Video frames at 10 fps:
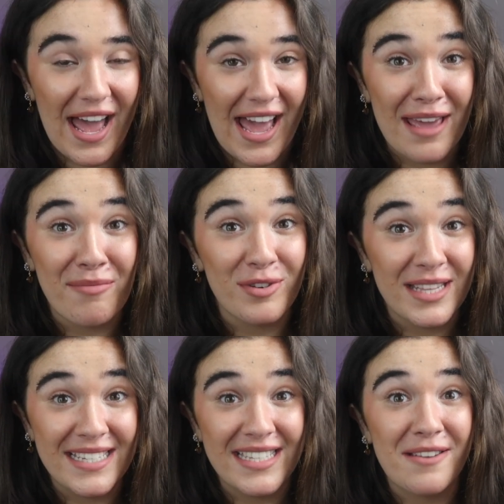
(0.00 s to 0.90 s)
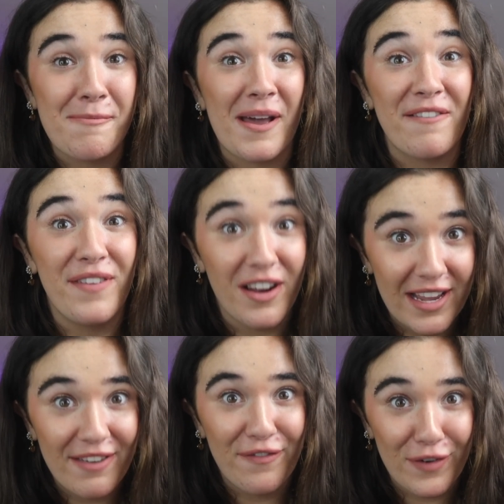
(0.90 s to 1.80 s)
I am releasing my
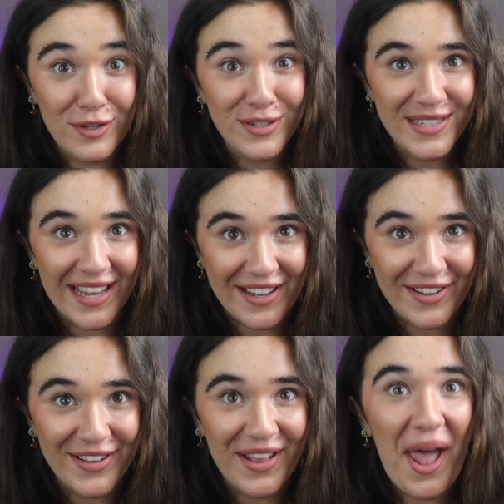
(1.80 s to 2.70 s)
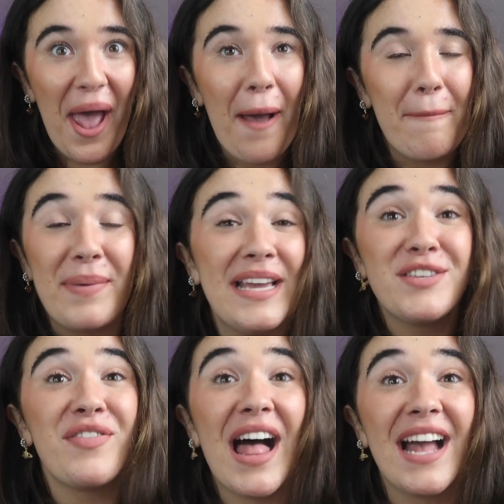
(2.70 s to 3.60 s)
very first single,
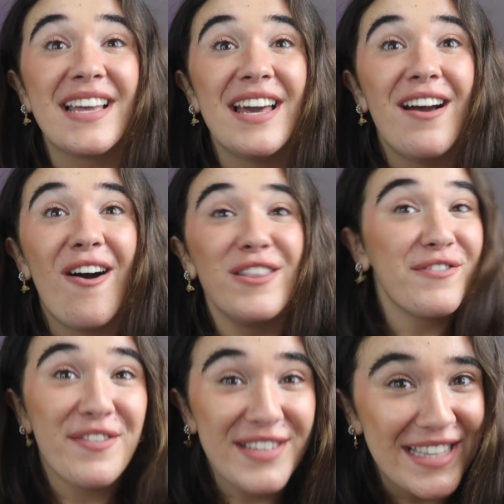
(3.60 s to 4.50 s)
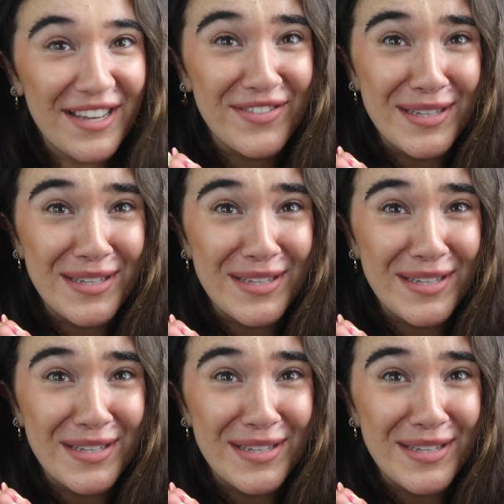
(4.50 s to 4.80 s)
Beige Flag, on the 15th of